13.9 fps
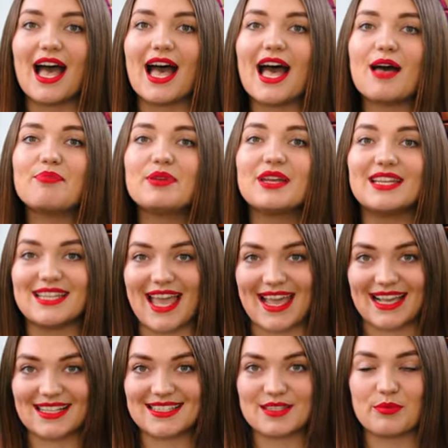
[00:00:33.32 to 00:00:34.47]
Up
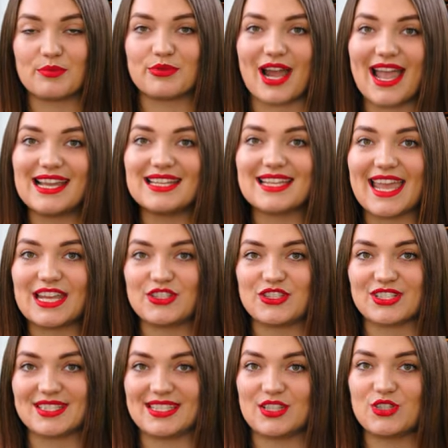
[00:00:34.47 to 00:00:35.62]
next, brand
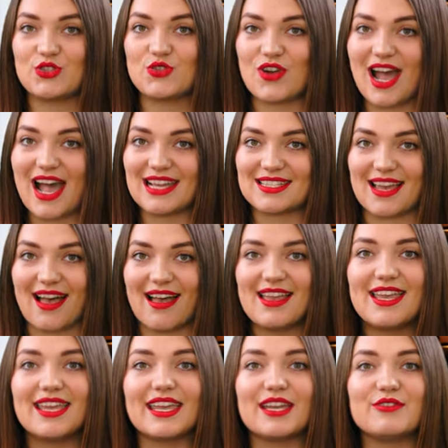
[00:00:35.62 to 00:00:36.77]
agency Strata
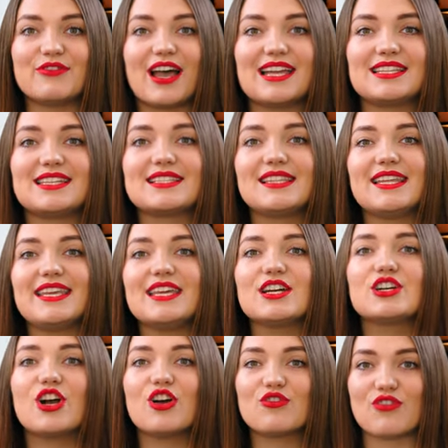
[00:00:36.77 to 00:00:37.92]
invited Leah
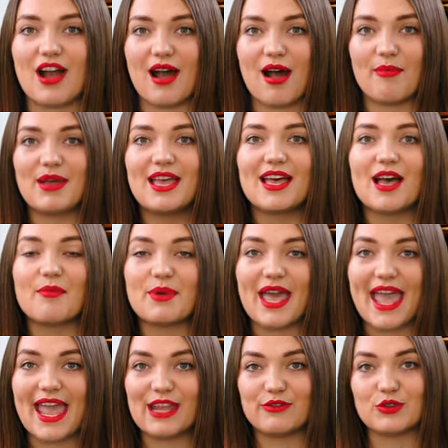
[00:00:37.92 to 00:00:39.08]
Karam, a
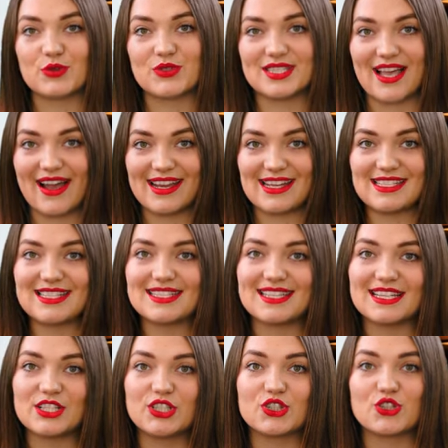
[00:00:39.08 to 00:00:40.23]
behavioral scientist
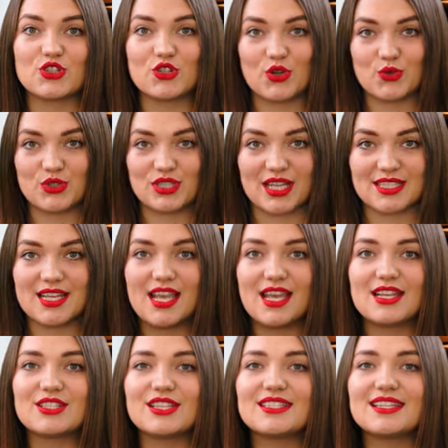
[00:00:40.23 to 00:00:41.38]
and consultant,
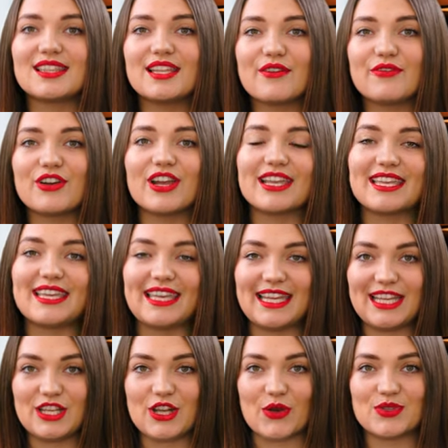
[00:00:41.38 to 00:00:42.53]
to deliver a
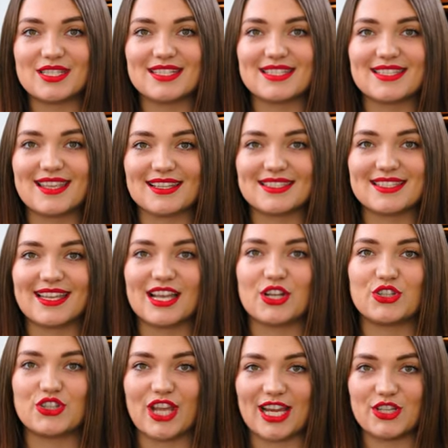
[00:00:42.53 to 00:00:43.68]
keynote discussing a
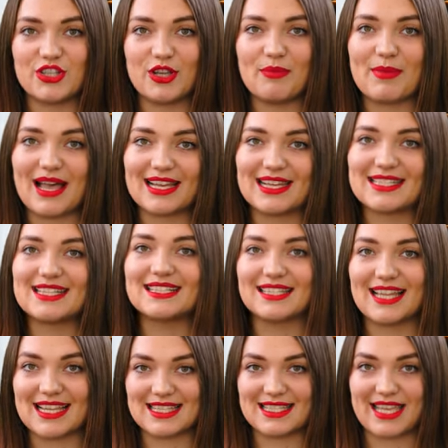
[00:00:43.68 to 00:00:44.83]
changing marketing
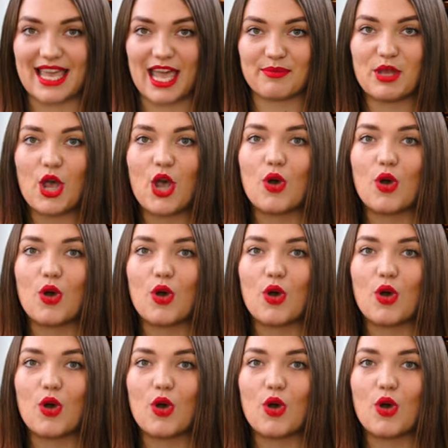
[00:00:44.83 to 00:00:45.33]
landscape